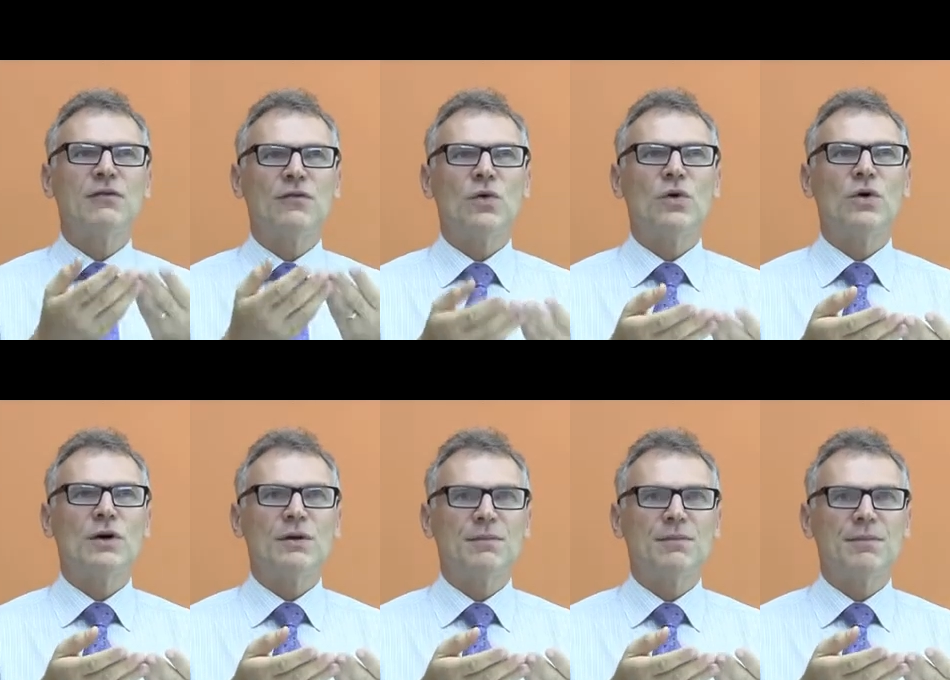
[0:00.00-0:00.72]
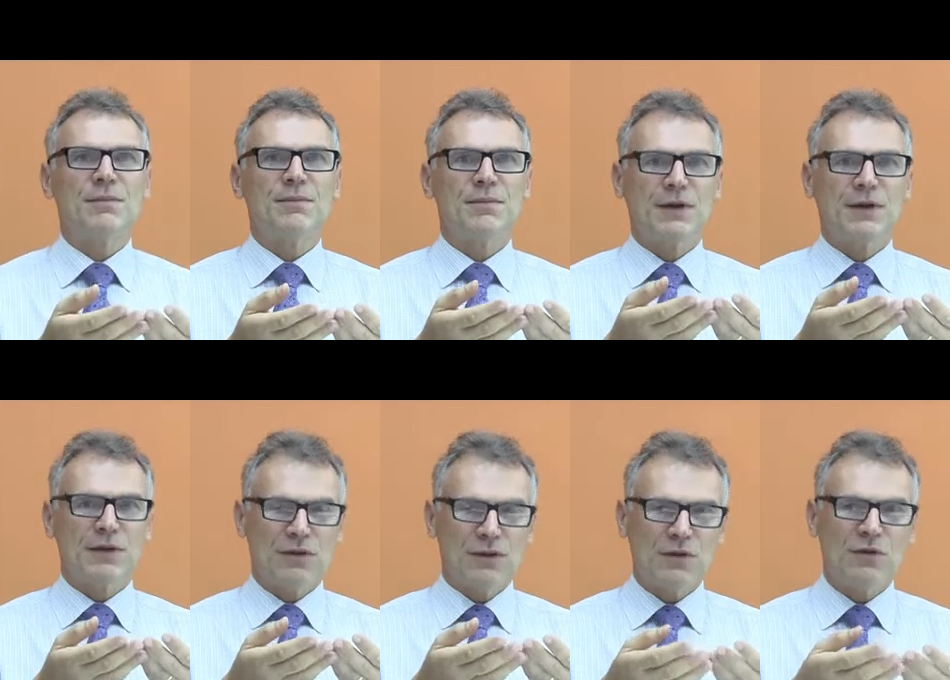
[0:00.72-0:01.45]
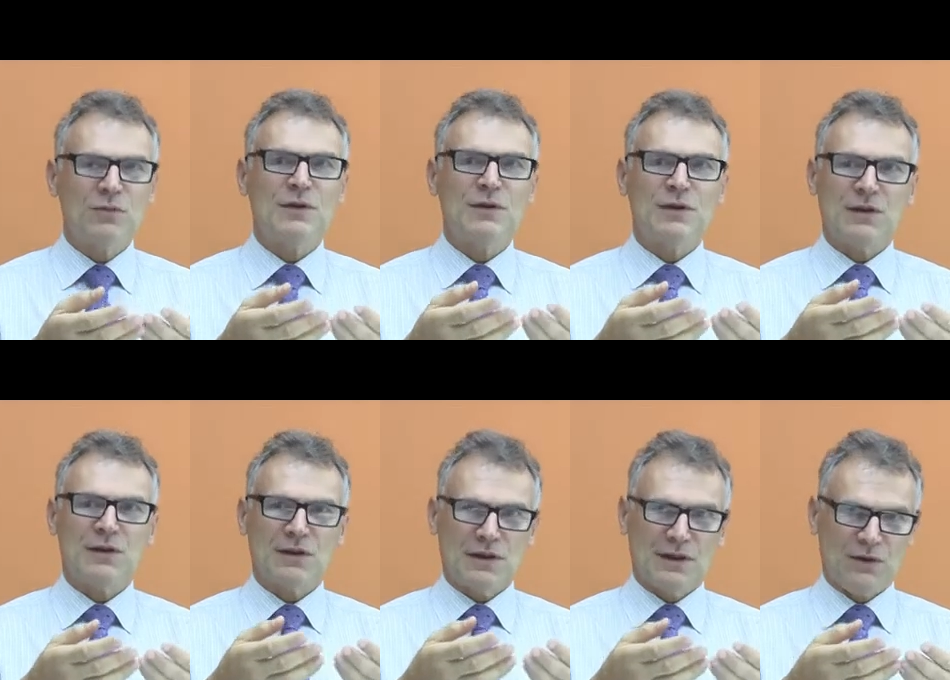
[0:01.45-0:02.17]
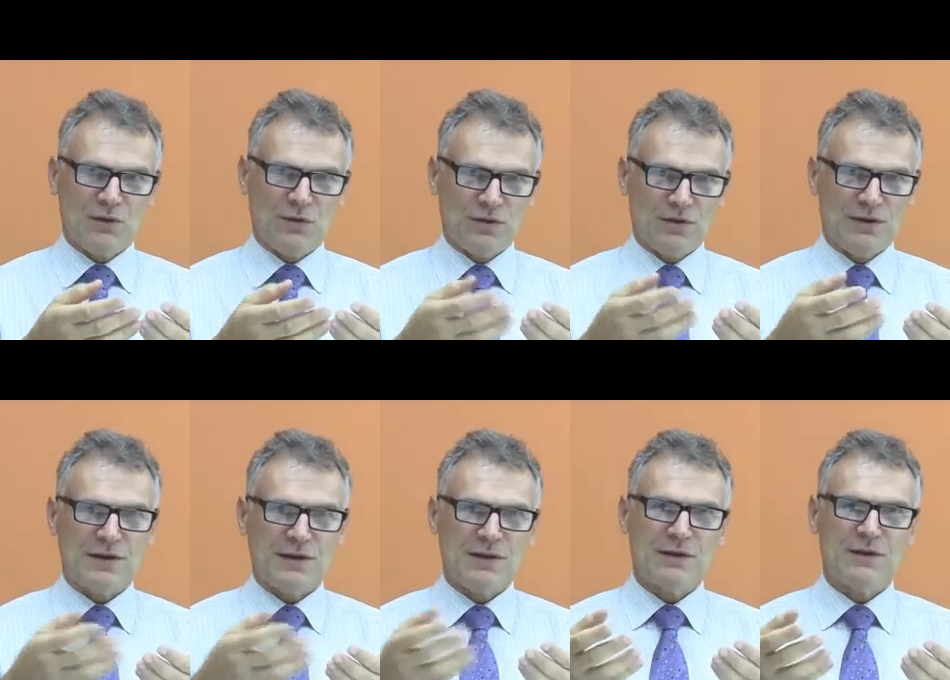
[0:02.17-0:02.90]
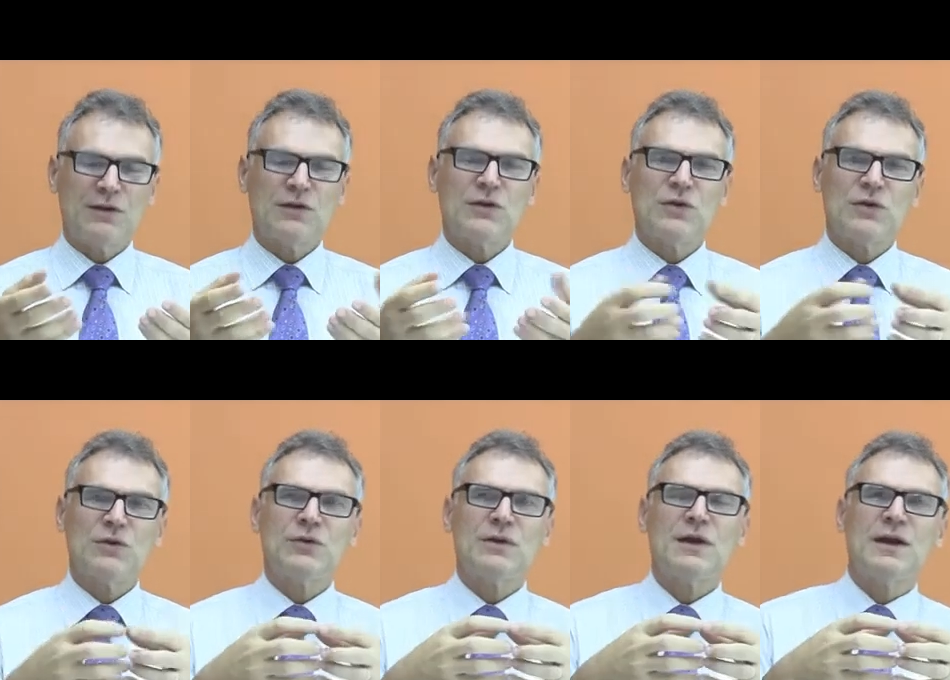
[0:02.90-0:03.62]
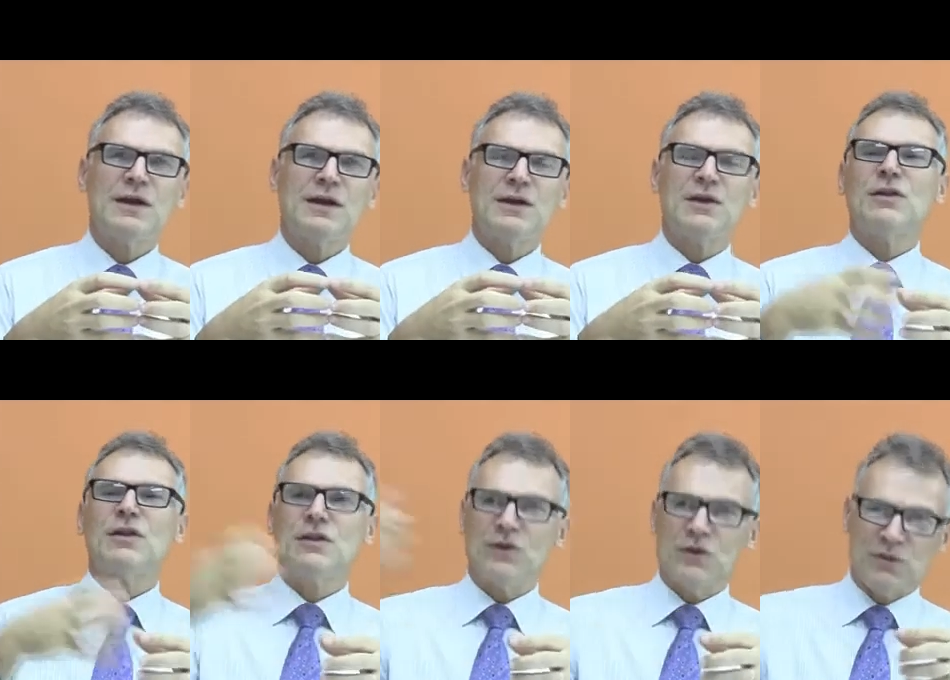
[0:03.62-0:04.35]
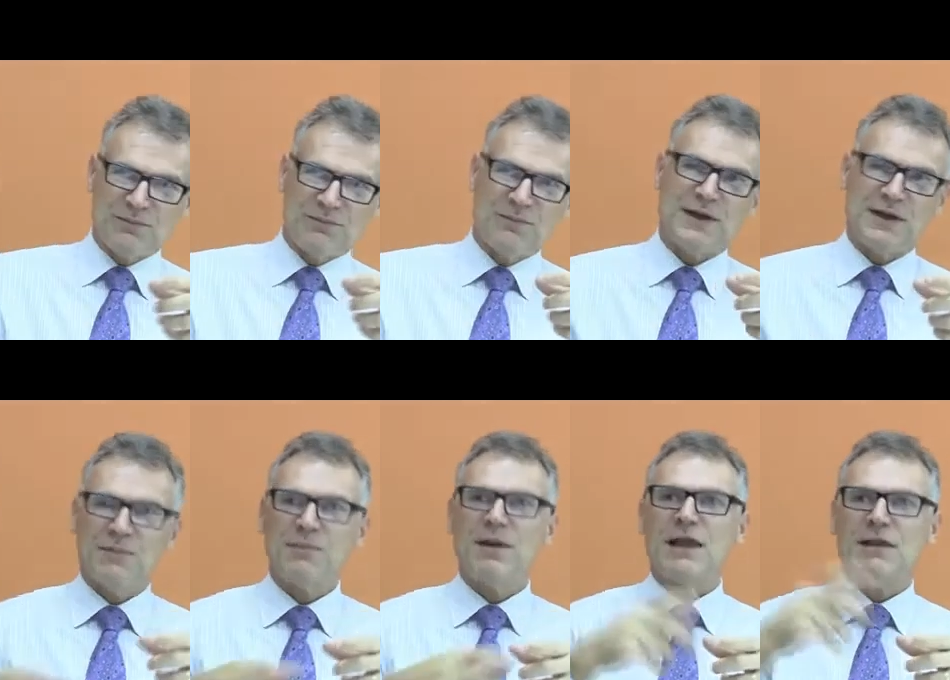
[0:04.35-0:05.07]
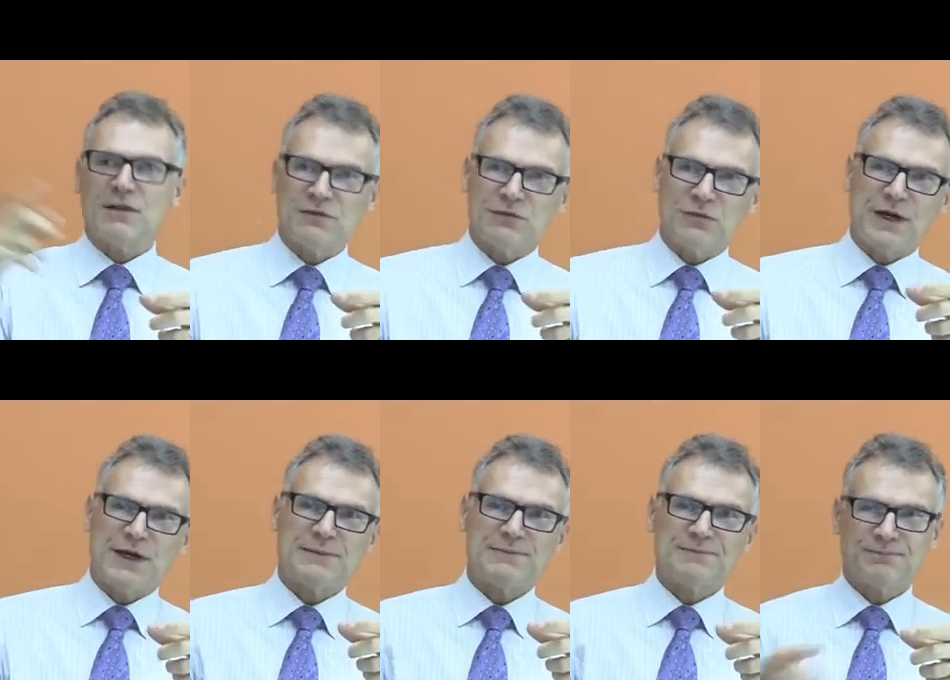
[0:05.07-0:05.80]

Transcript: for consumers or citizens to consume in a passive way.